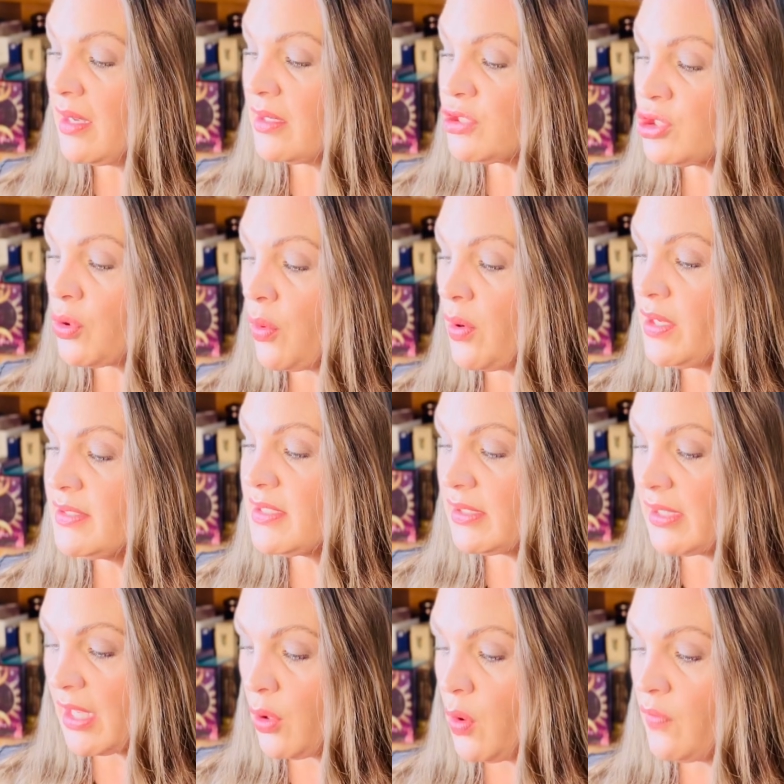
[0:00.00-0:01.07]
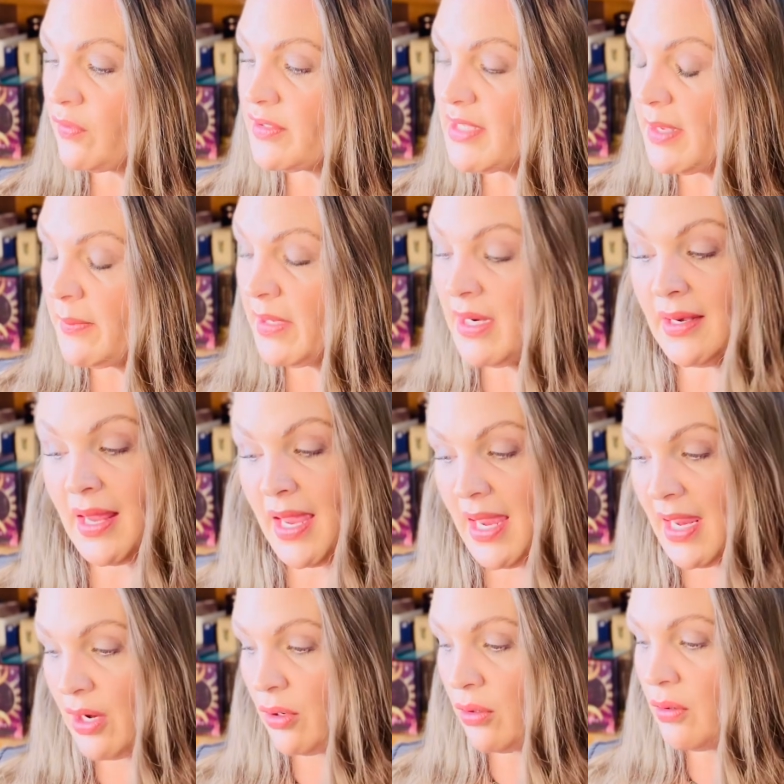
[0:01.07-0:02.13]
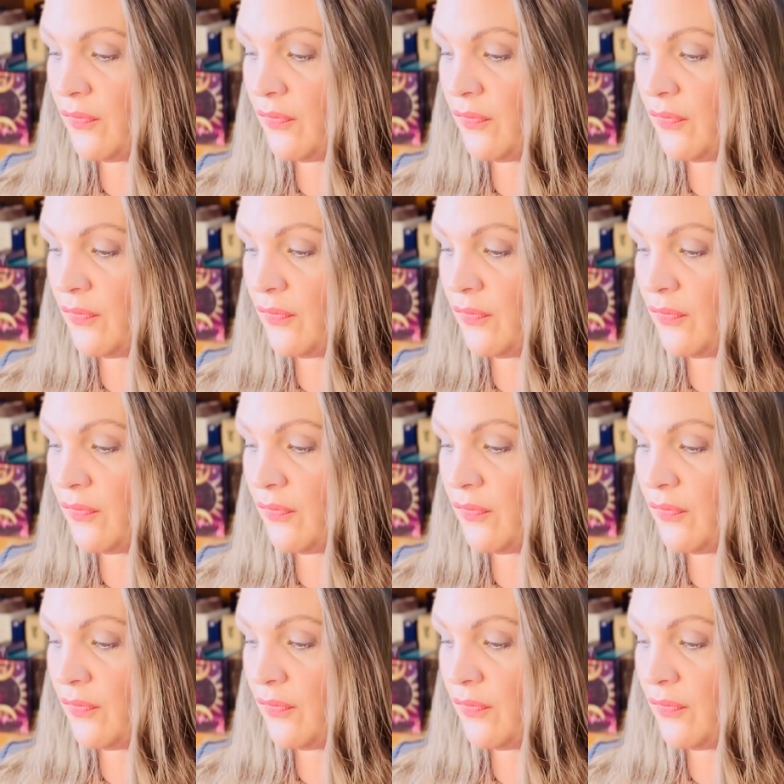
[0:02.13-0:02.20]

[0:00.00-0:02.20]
a choice to let go of resentment and anger.